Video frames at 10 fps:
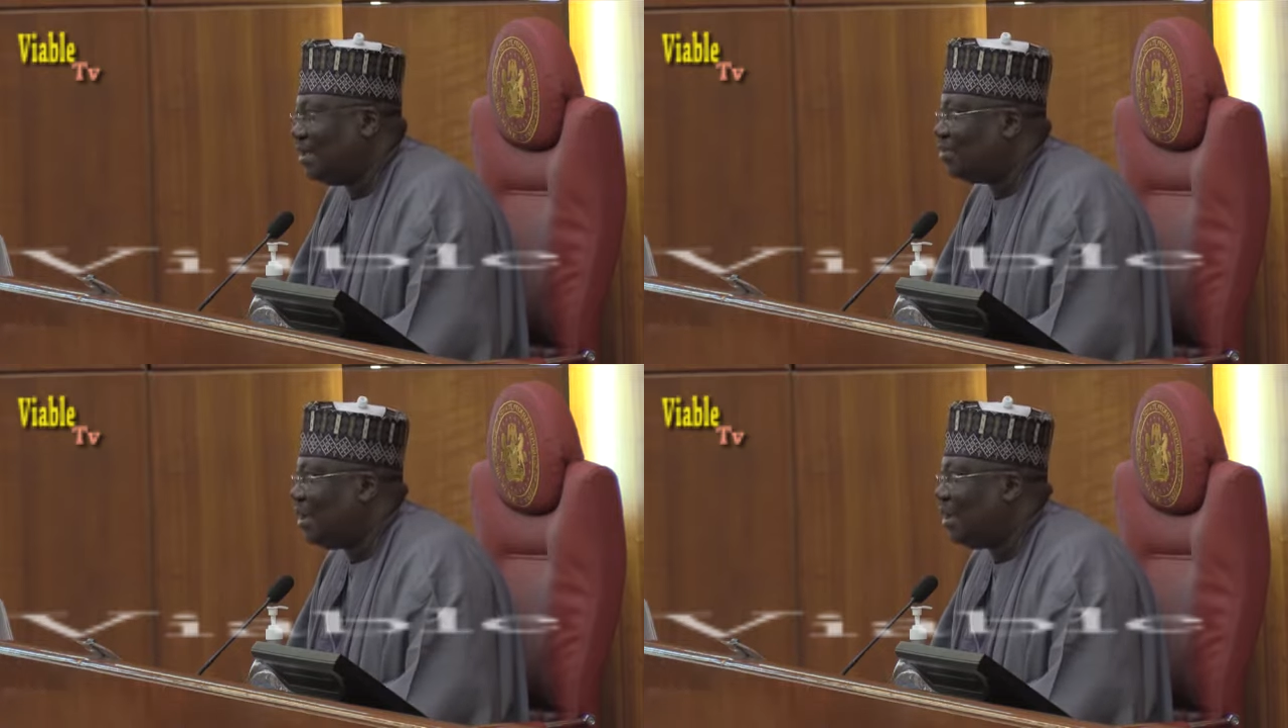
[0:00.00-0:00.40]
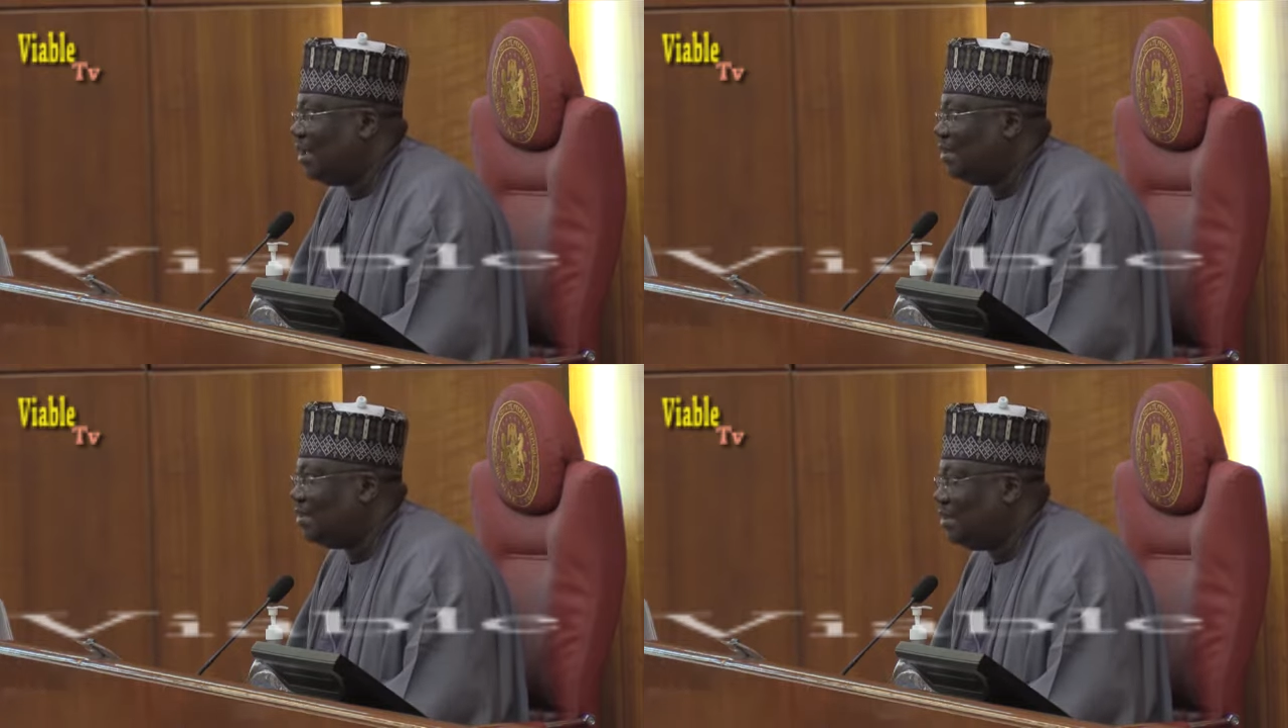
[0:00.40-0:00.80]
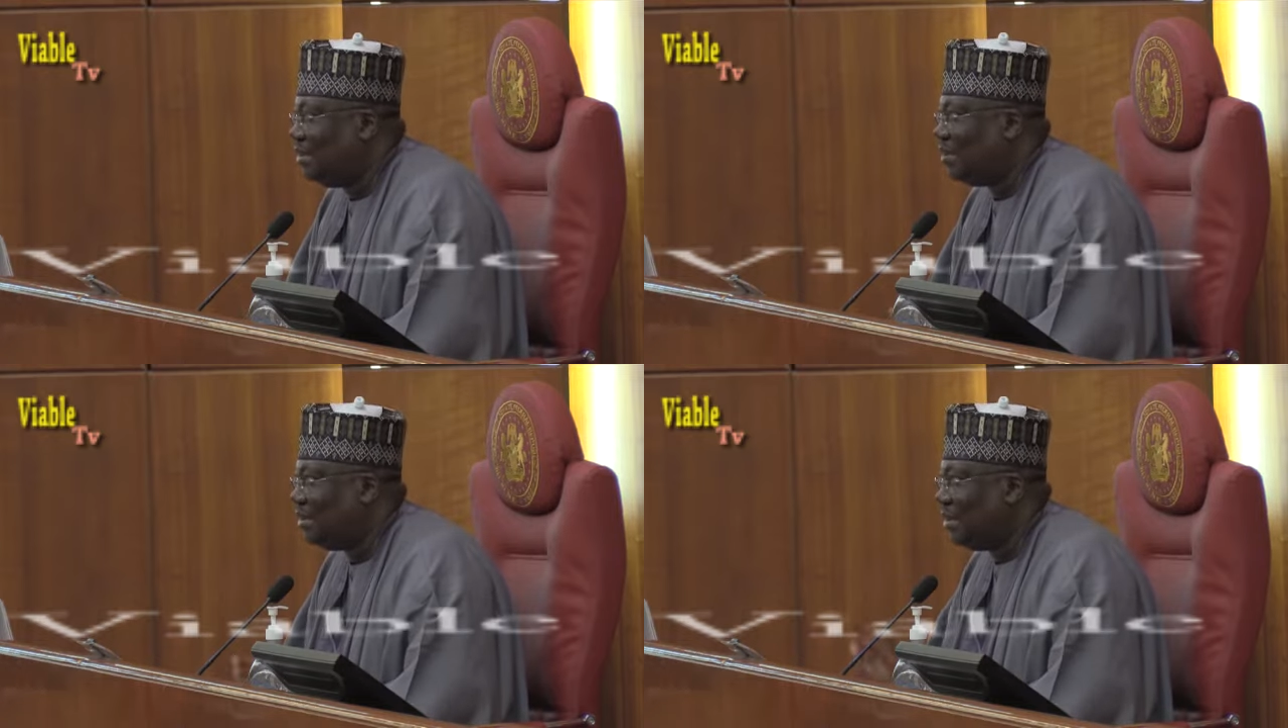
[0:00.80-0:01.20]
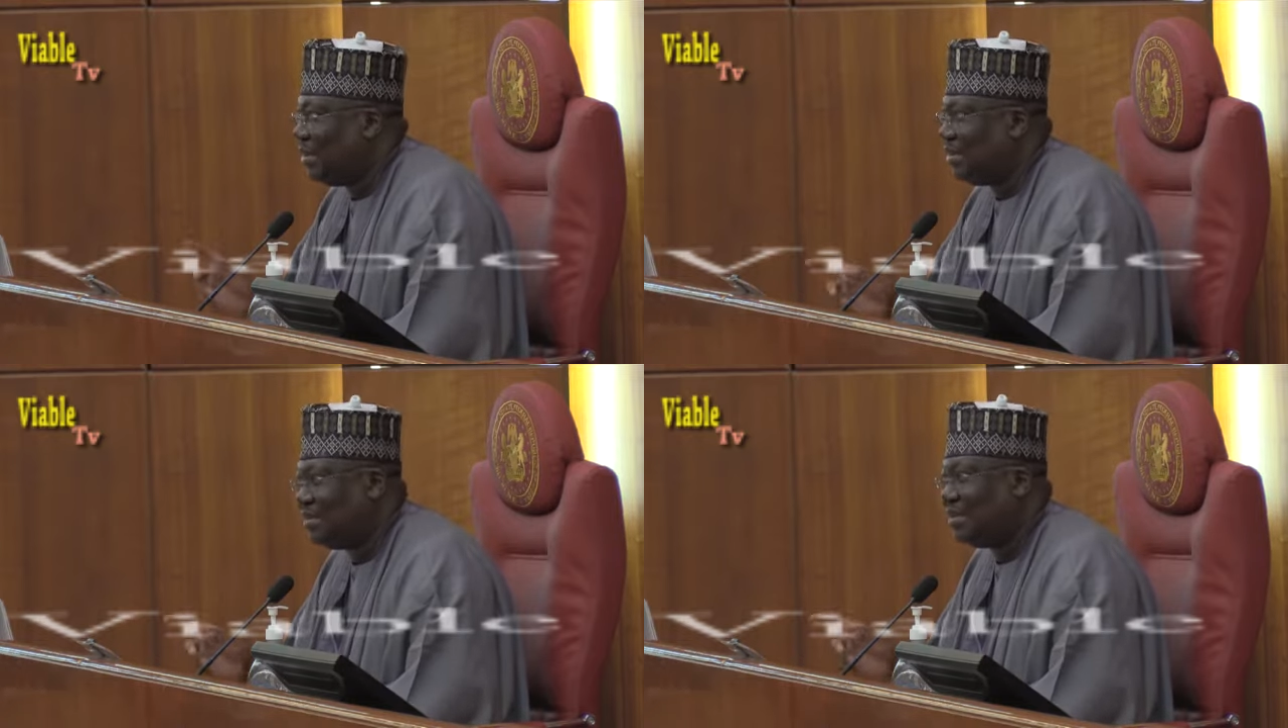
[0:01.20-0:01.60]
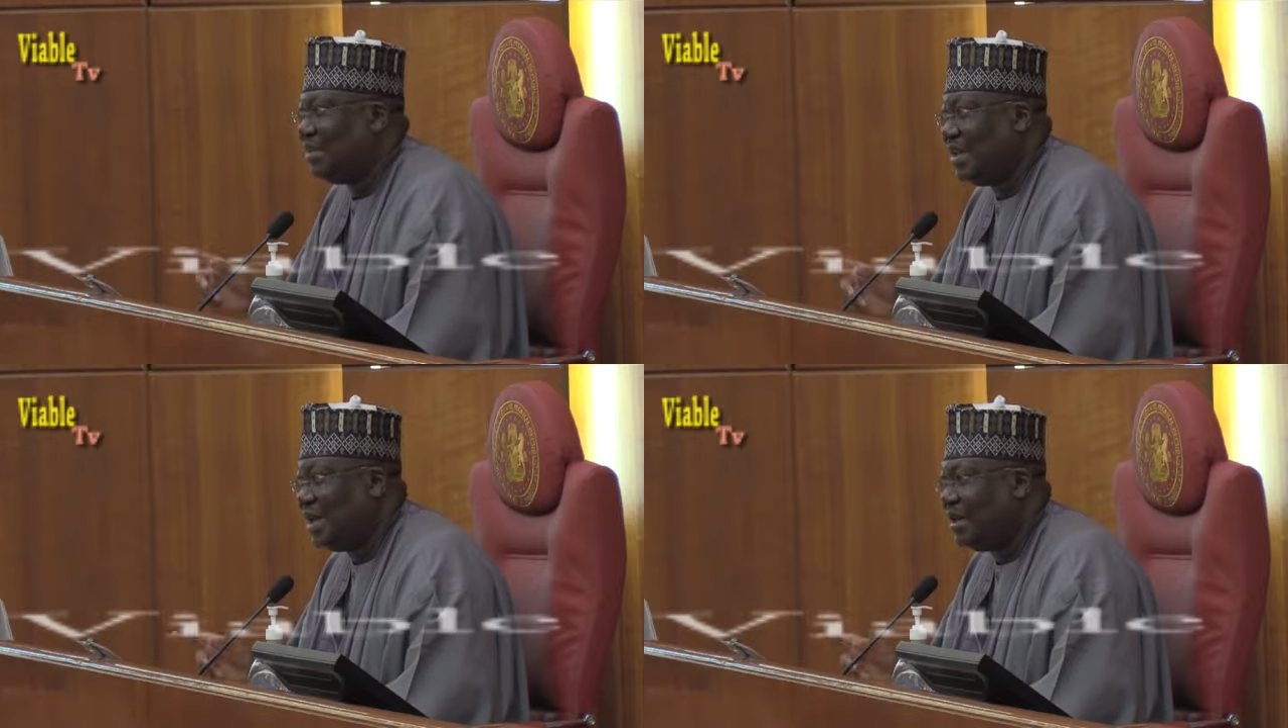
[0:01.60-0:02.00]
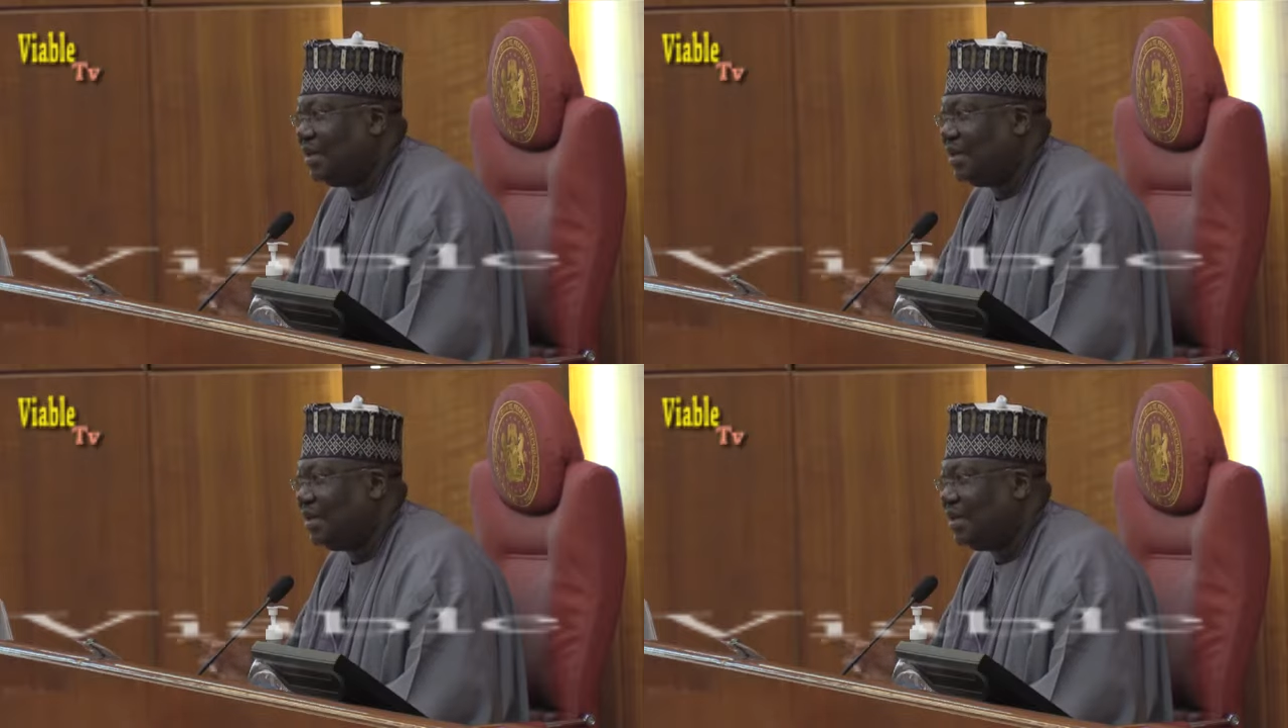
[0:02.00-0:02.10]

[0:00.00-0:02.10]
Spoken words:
so I can't see marginalization here.